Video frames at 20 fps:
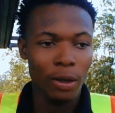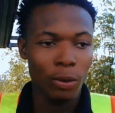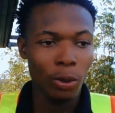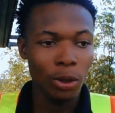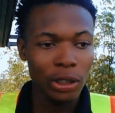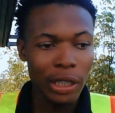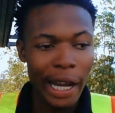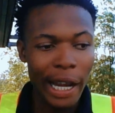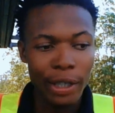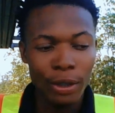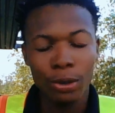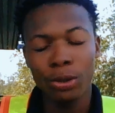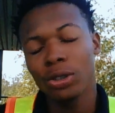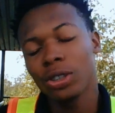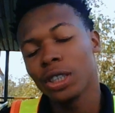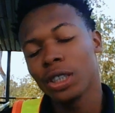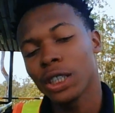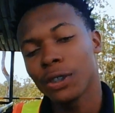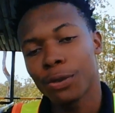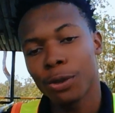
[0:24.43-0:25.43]
what I
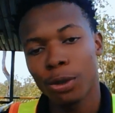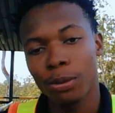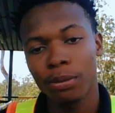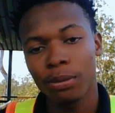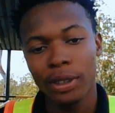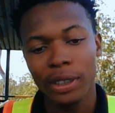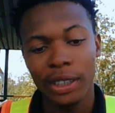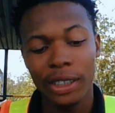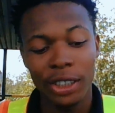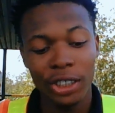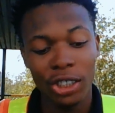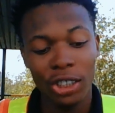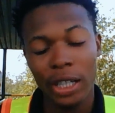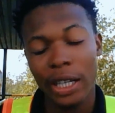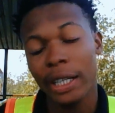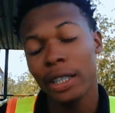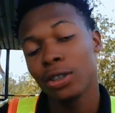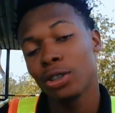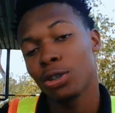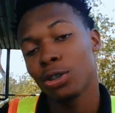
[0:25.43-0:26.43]
noticed from
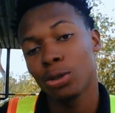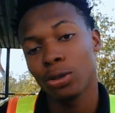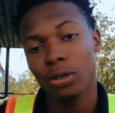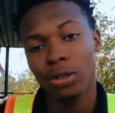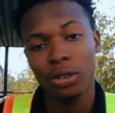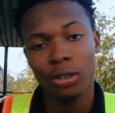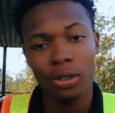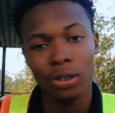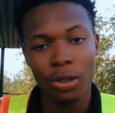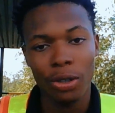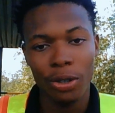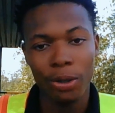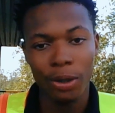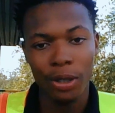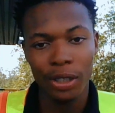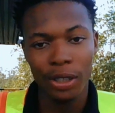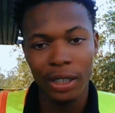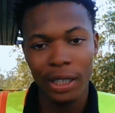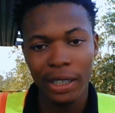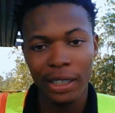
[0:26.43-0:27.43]
DJI drones, you
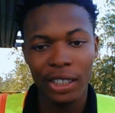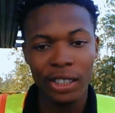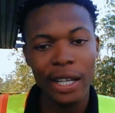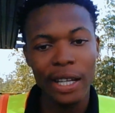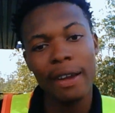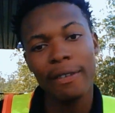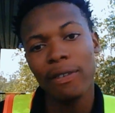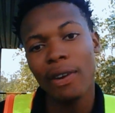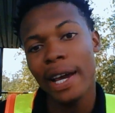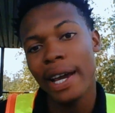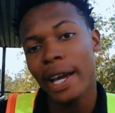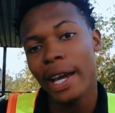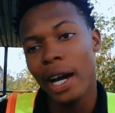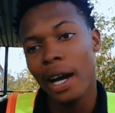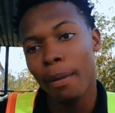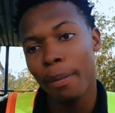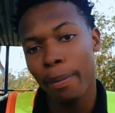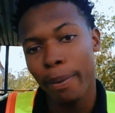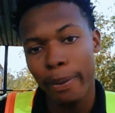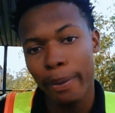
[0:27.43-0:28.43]
understand? DJI Fly
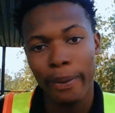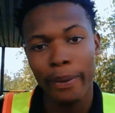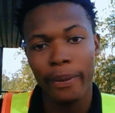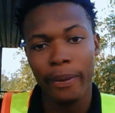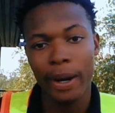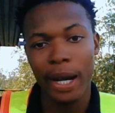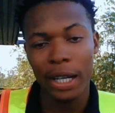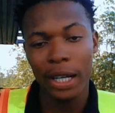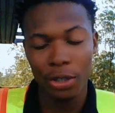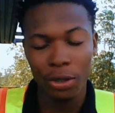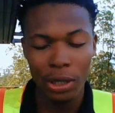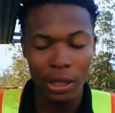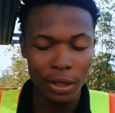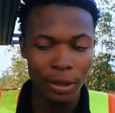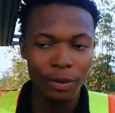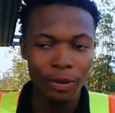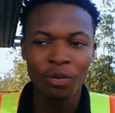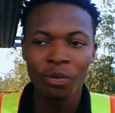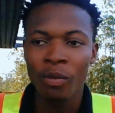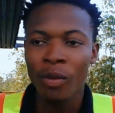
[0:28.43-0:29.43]
app, actually.
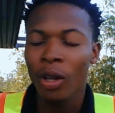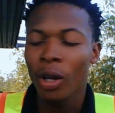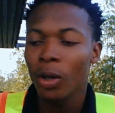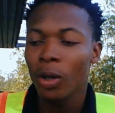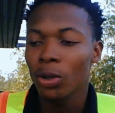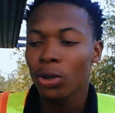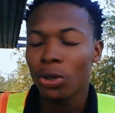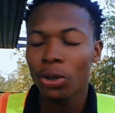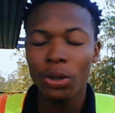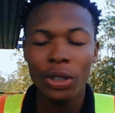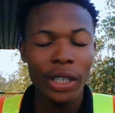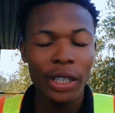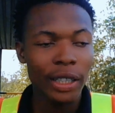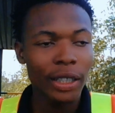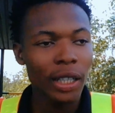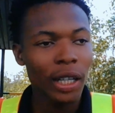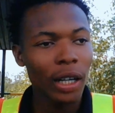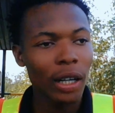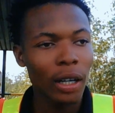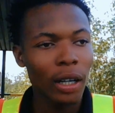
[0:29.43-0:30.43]
So
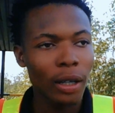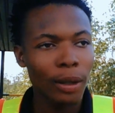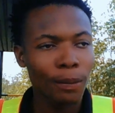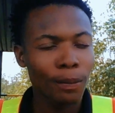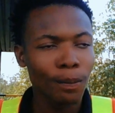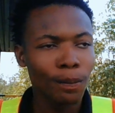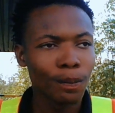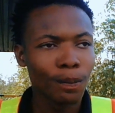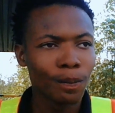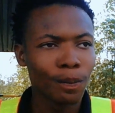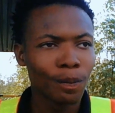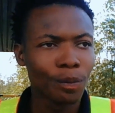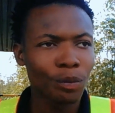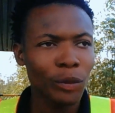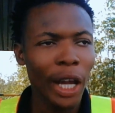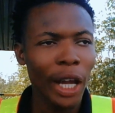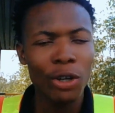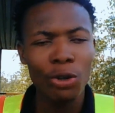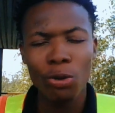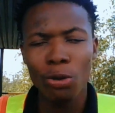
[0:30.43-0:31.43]
then,
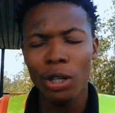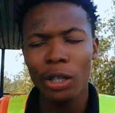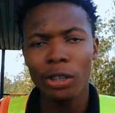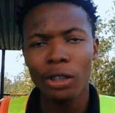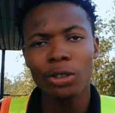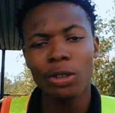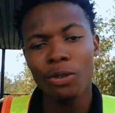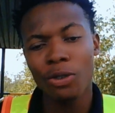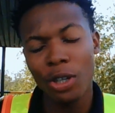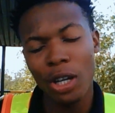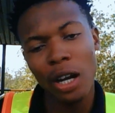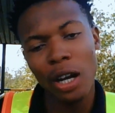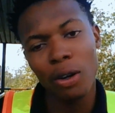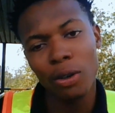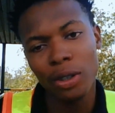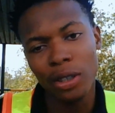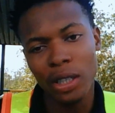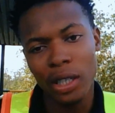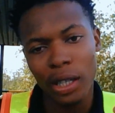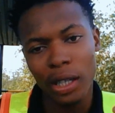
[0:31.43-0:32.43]
I know a lot of you
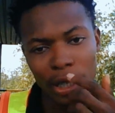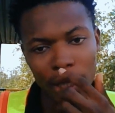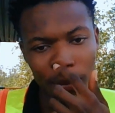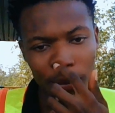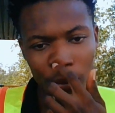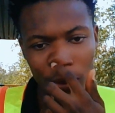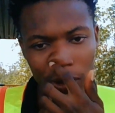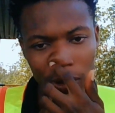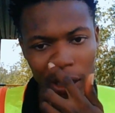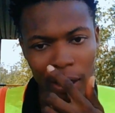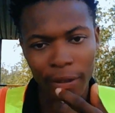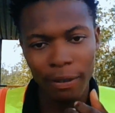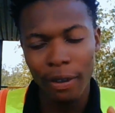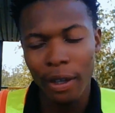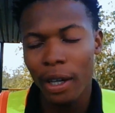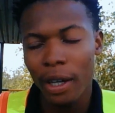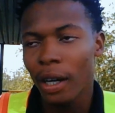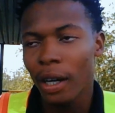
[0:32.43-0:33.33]
out there must have